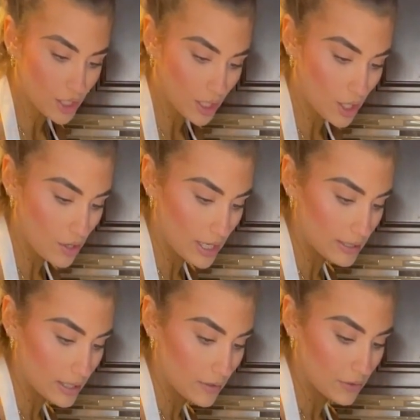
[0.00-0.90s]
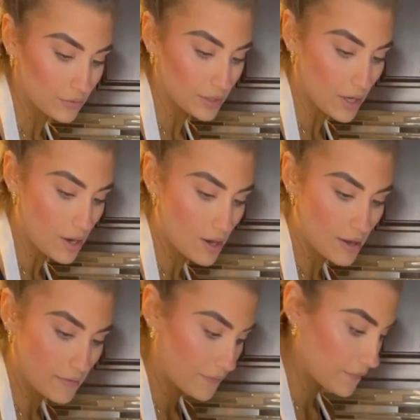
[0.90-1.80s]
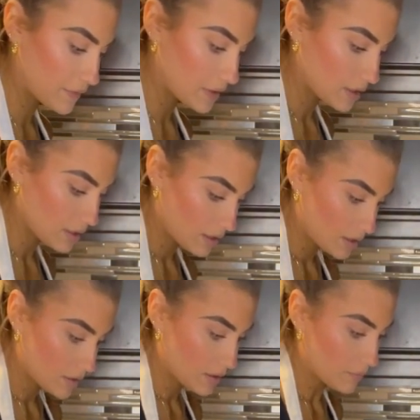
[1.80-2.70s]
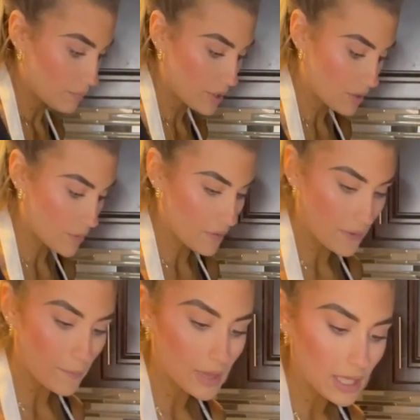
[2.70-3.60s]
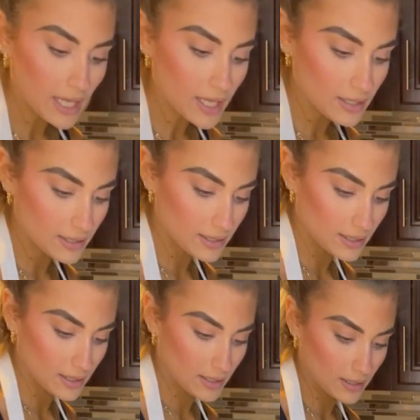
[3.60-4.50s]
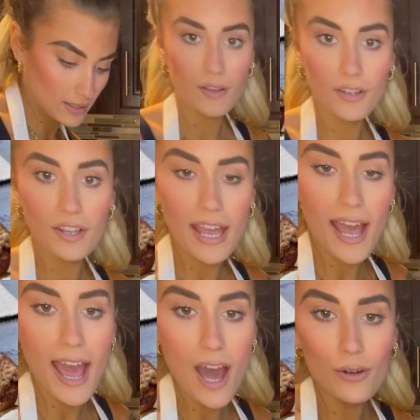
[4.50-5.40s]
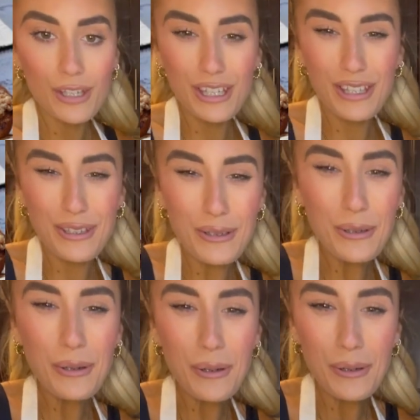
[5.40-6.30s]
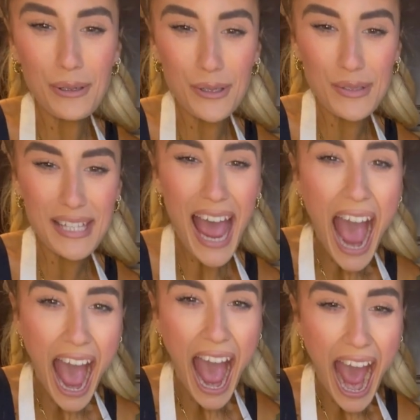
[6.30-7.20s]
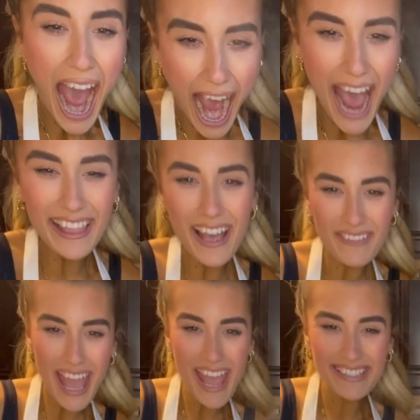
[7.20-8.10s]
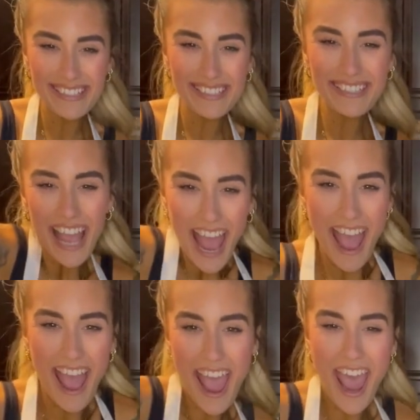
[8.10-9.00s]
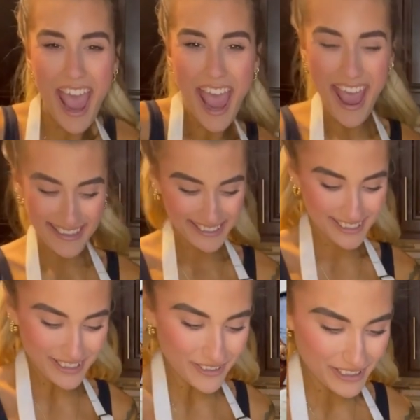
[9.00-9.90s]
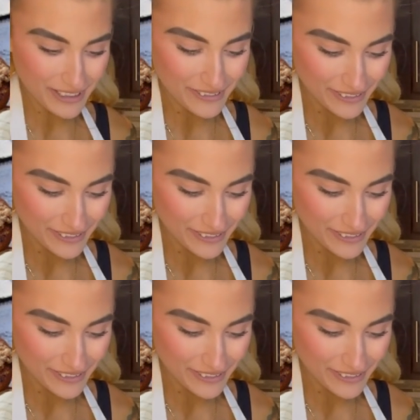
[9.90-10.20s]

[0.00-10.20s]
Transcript: Gonna go ahead and take those off. Put them on the plate. Look at how cute. I love it. So cute.